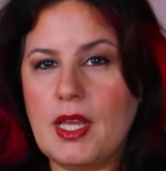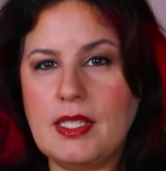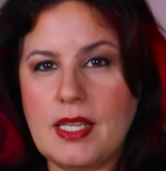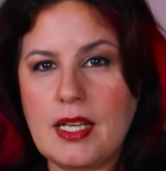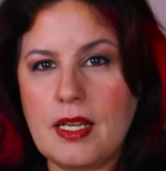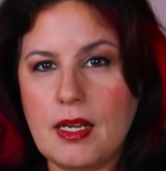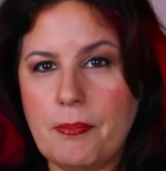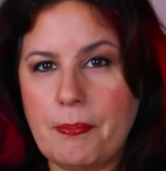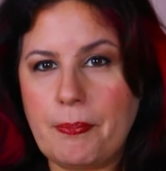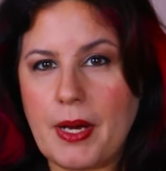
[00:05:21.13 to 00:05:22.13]
send a
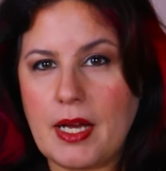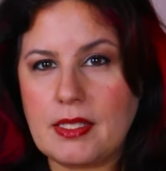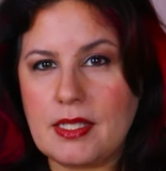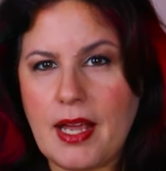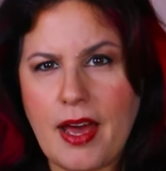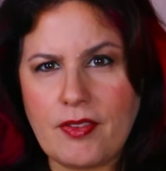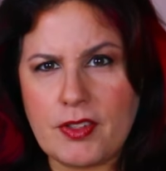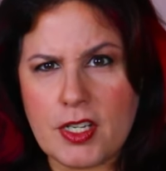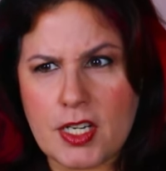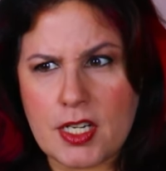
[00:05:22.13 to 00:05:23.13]
posse
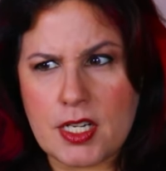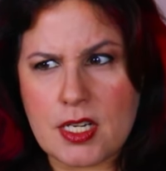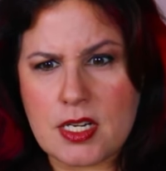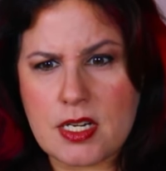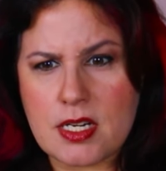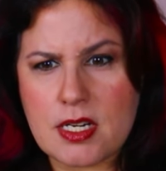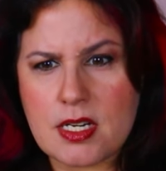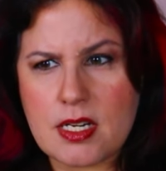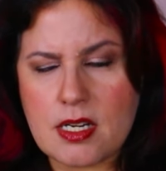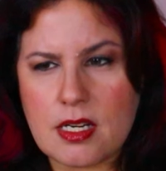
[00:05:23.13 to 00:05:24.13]
after her?
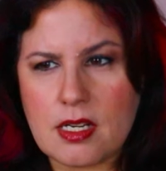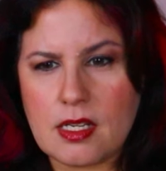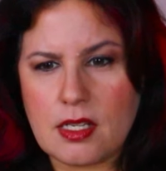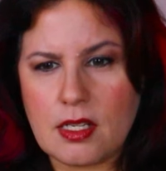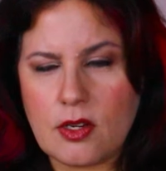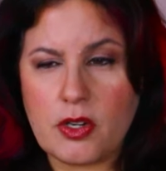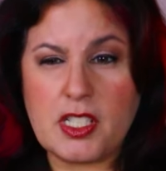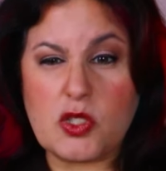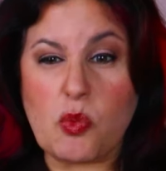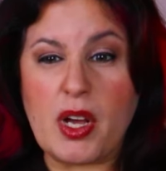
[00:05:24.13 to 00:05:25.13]
Or
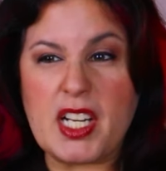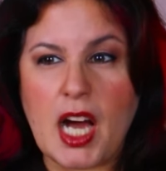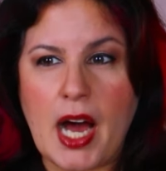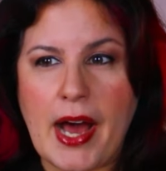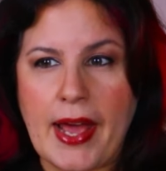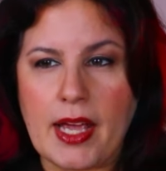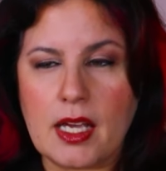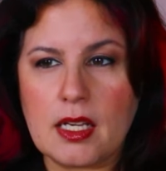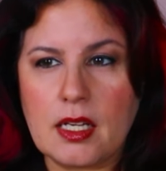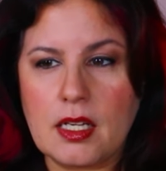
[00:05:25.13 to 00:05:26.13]
just one guy?
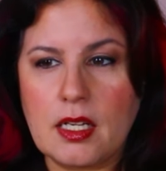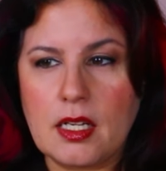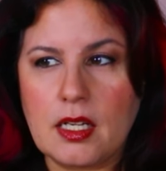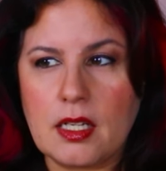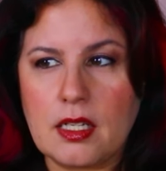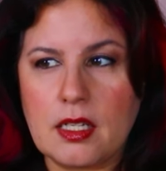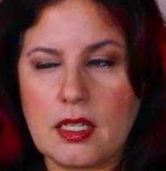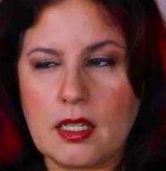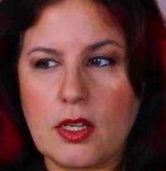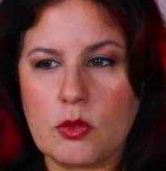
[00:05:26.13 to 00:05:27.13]

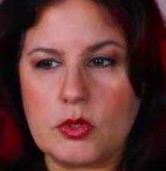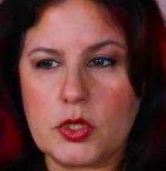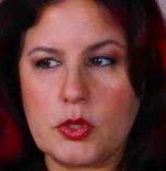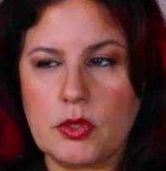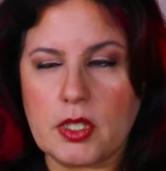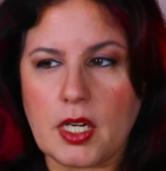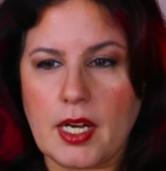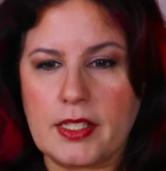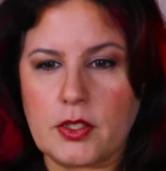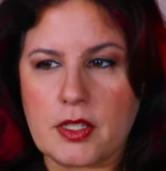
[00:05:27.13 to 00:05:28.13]
A lone shooter to
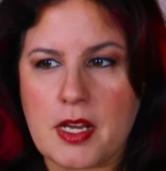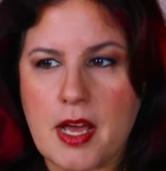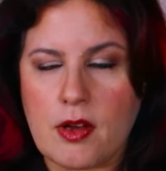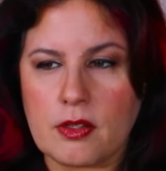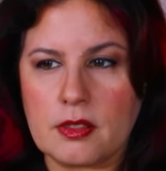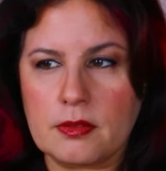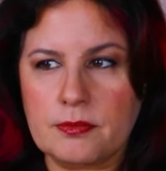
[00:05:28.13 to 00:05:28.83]
hunt her down.